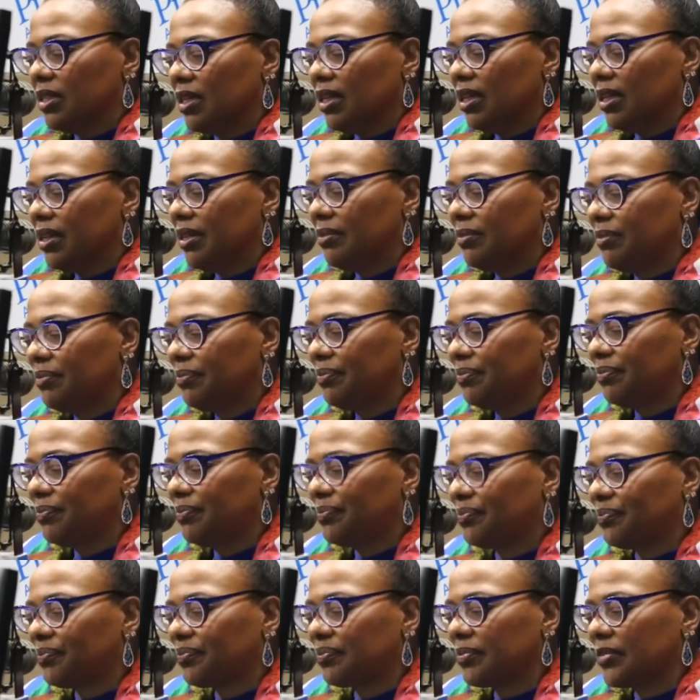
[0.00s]

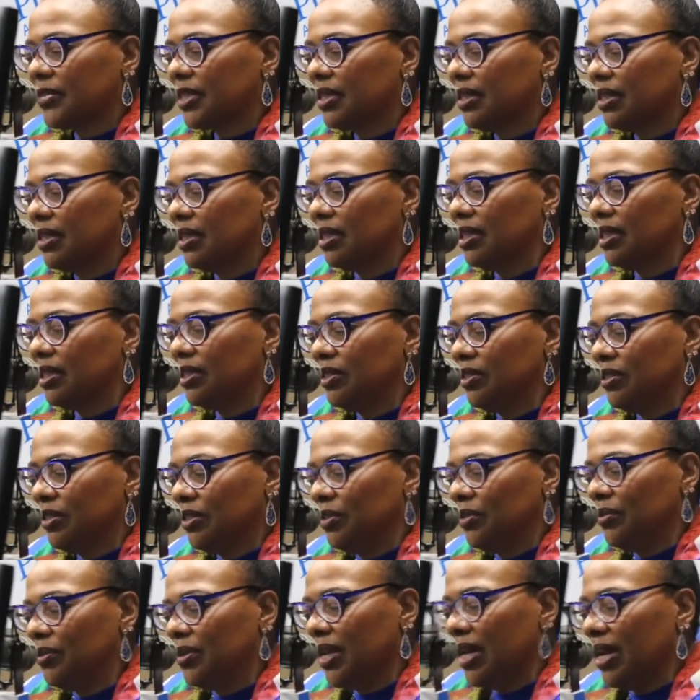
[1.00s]
uh, look to
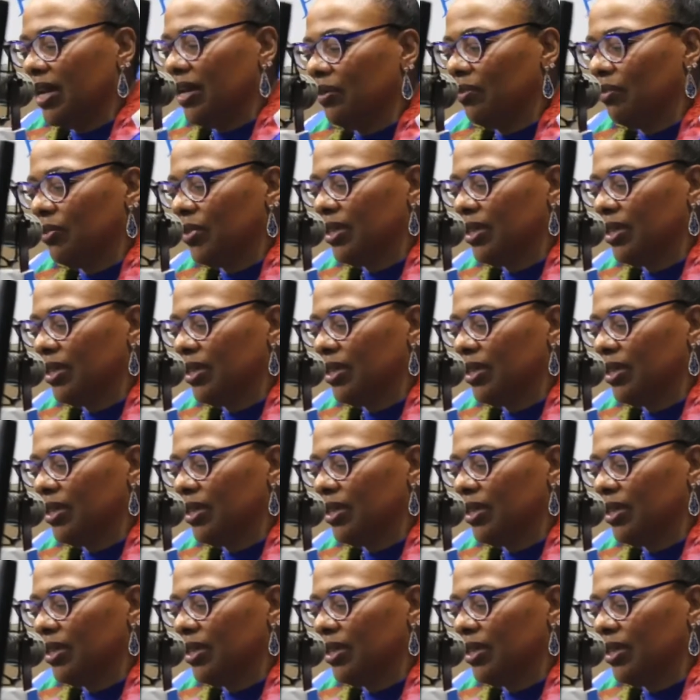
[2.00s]
you now.